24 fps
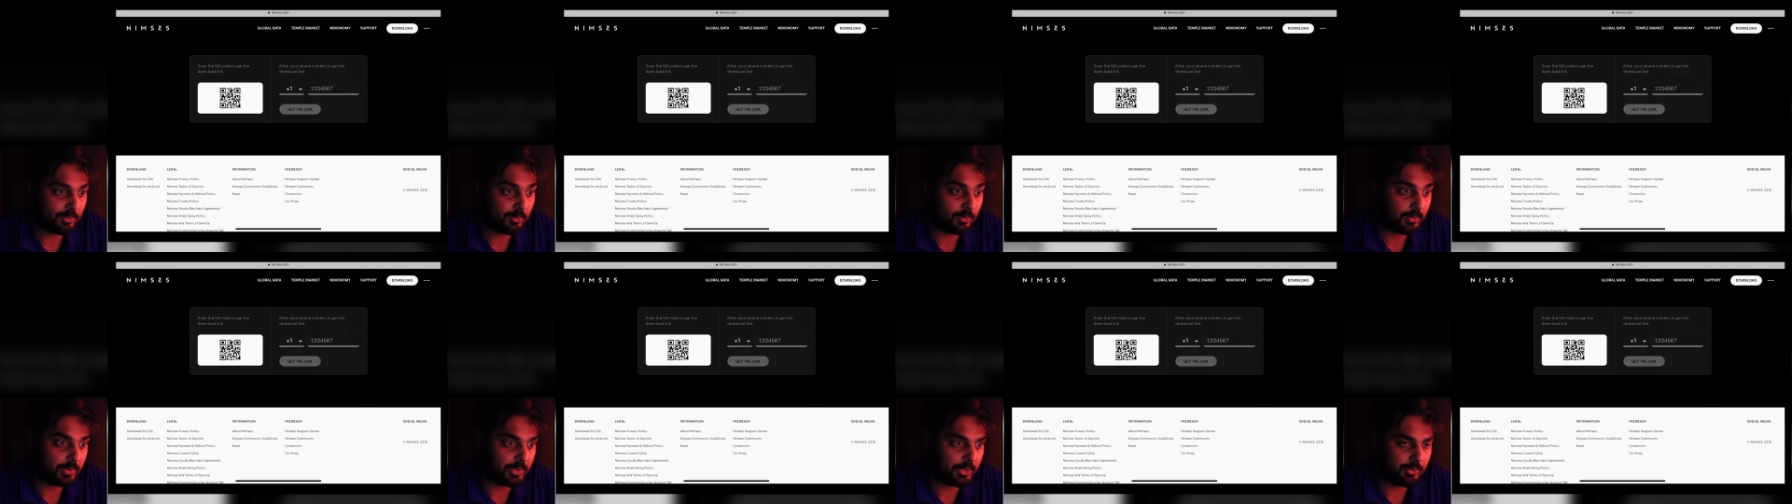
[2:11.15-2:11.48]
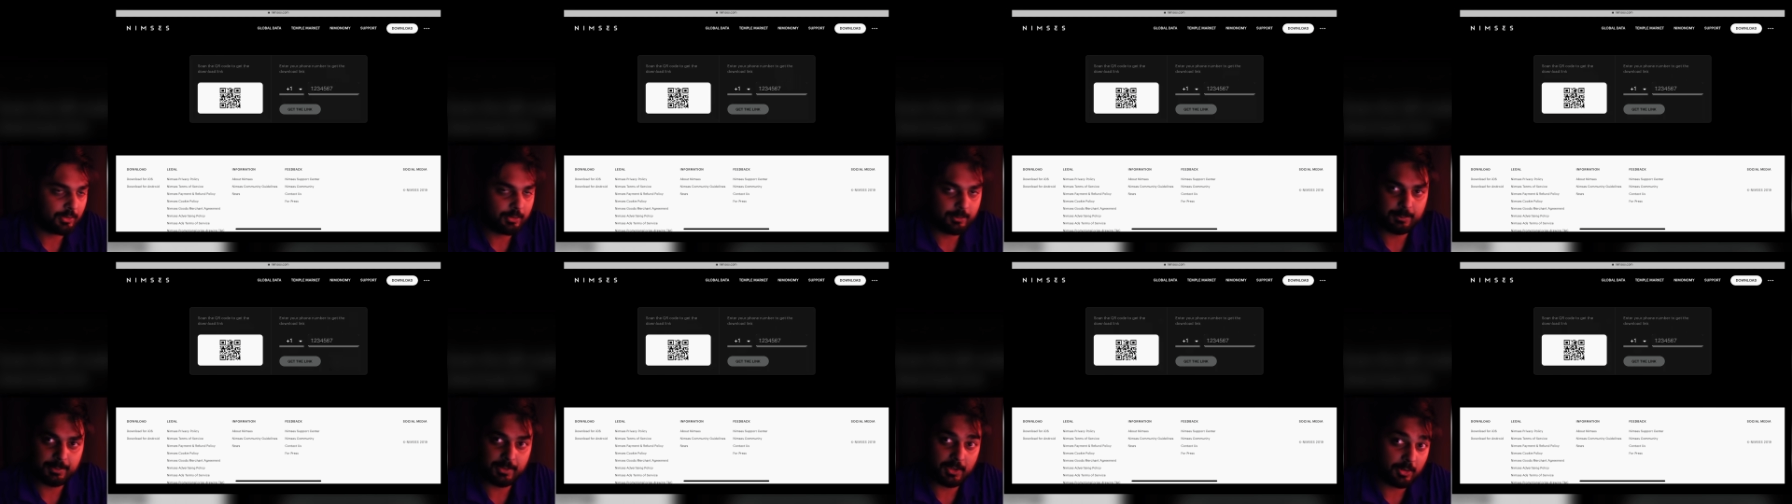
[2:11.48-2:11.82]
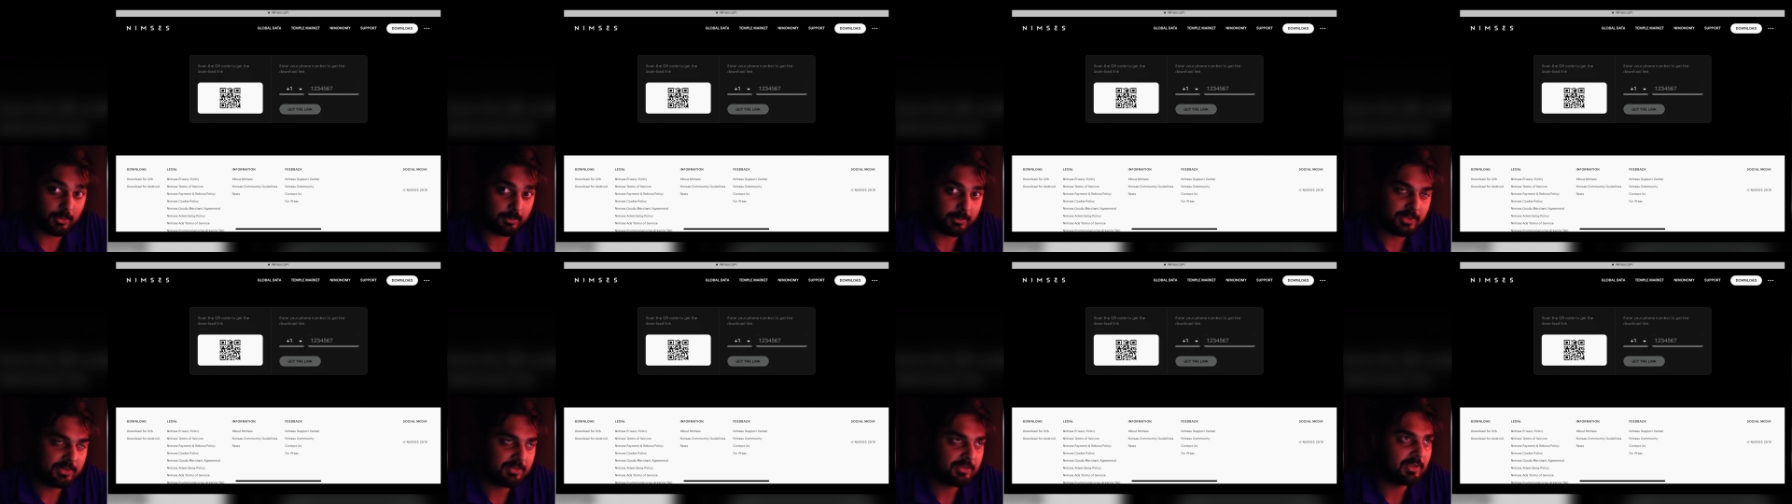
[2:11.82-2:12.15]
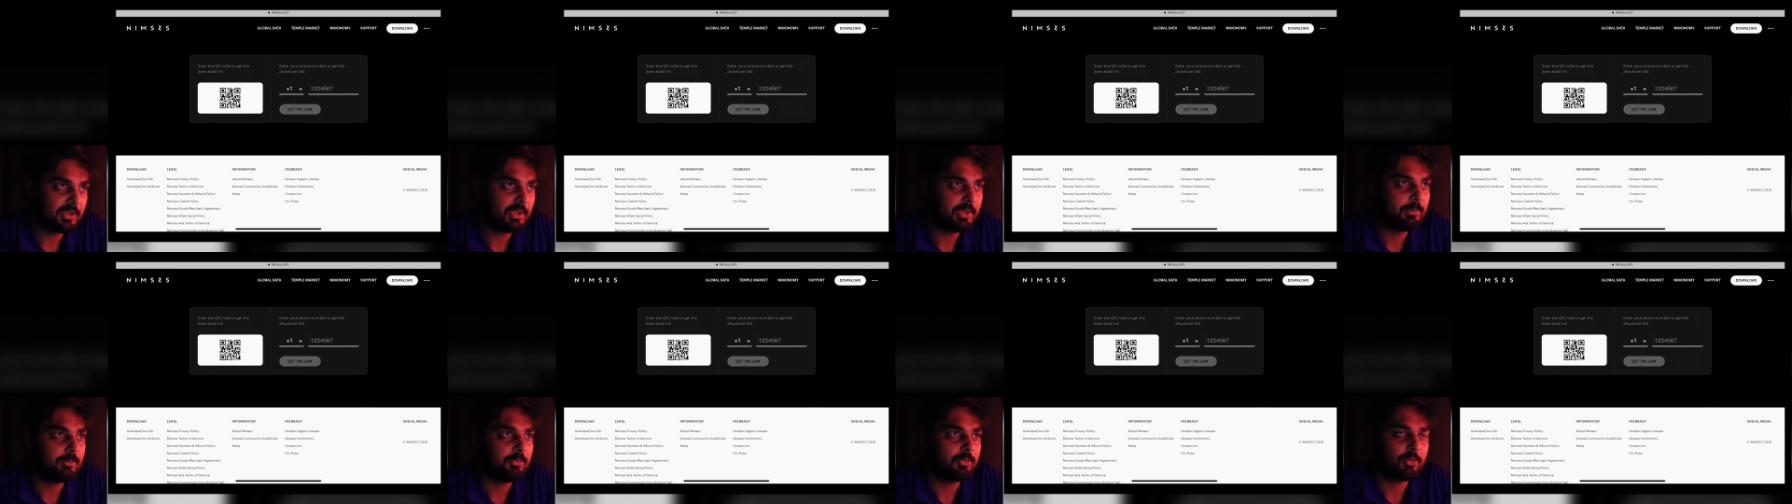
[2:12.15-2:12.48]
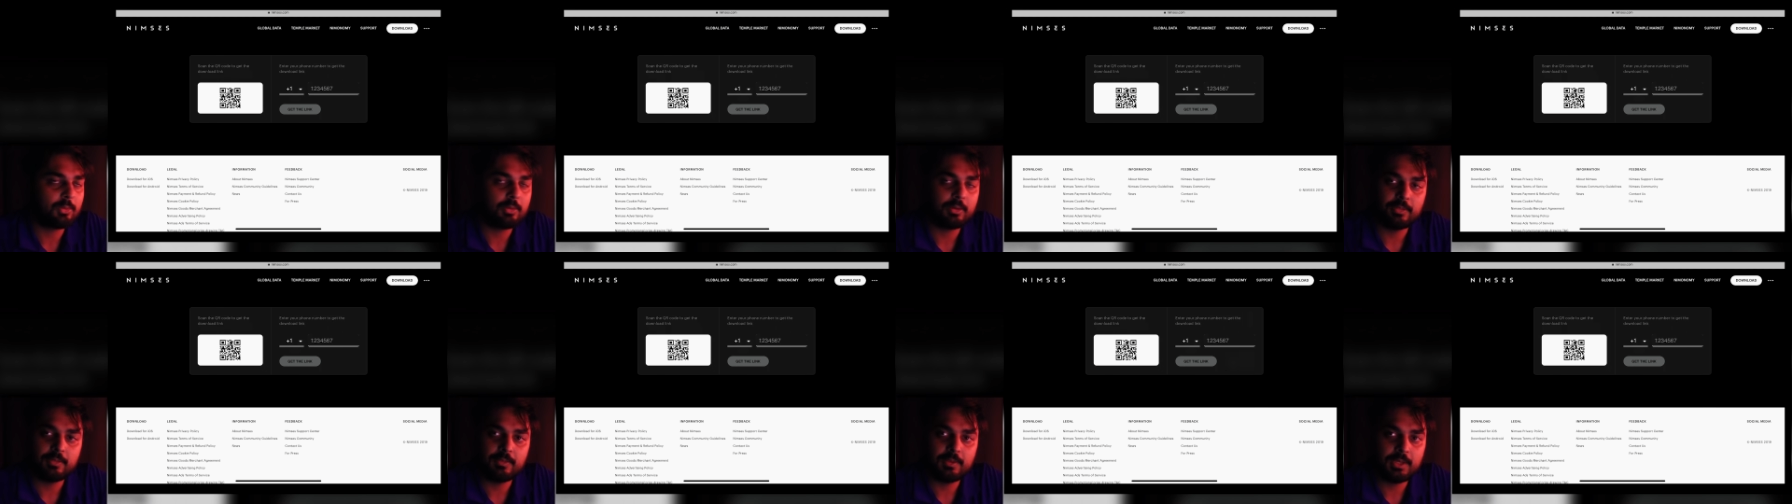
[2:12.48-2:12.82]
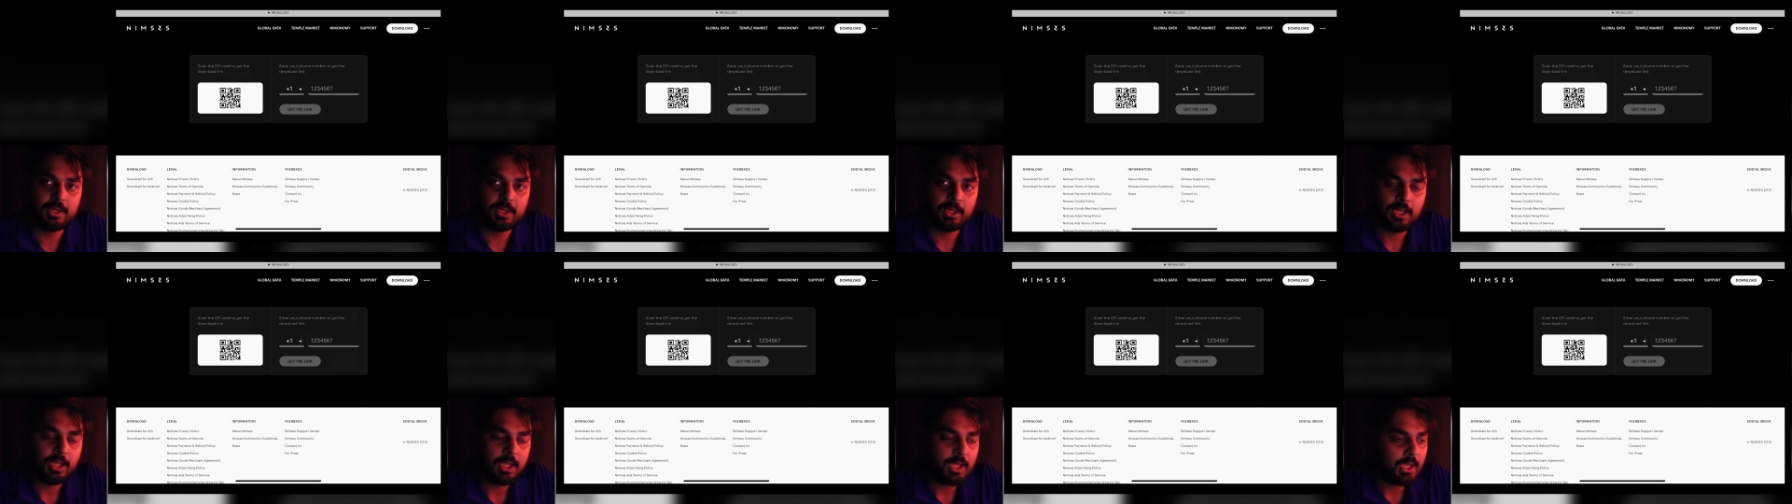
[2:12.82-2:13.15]
weird pyramid scheme sort of
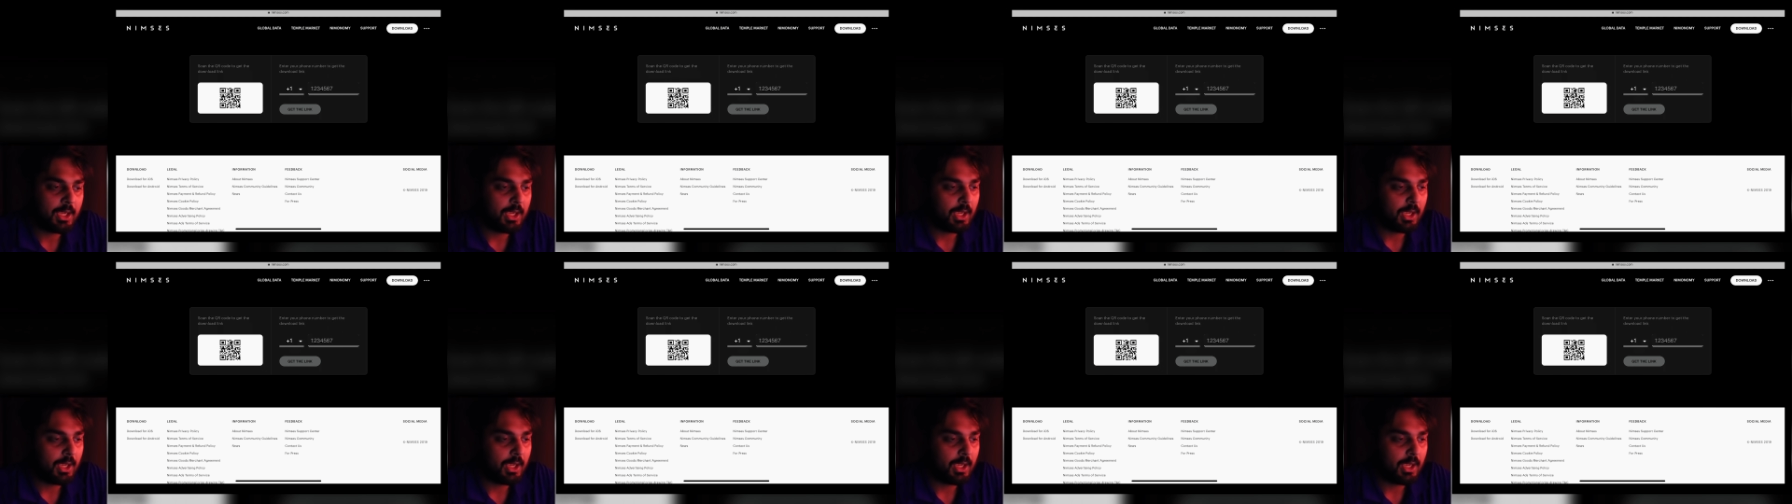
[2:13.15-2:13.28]
thing.